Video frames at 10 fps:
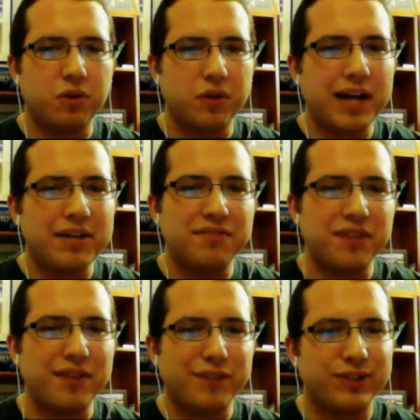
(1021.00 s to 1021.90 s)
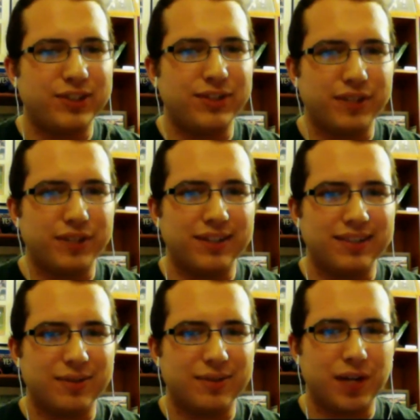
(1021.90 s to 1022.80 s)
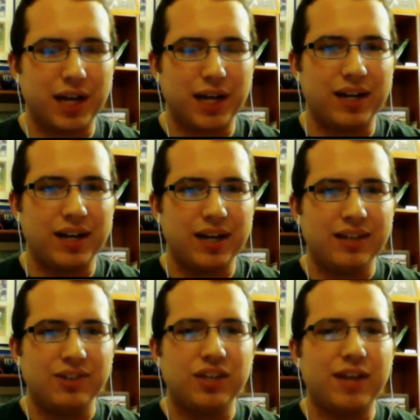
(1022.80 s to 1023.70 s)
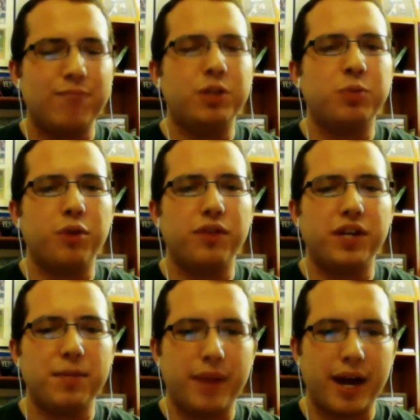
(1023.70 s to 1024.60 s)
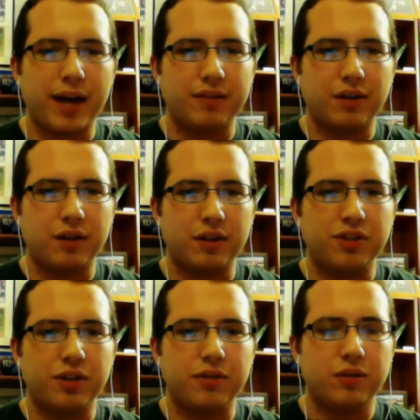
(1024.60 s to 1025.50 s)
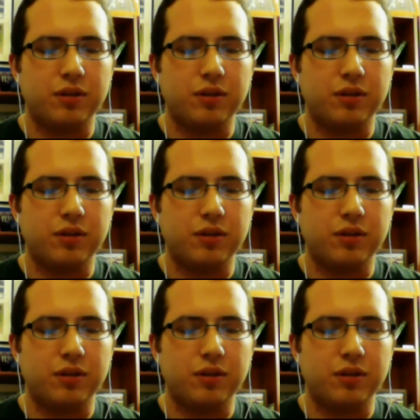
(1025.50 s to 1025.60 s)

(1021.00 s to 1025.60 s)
kind of fanfiction-y villains that we're getting just have much more of an impact on the show.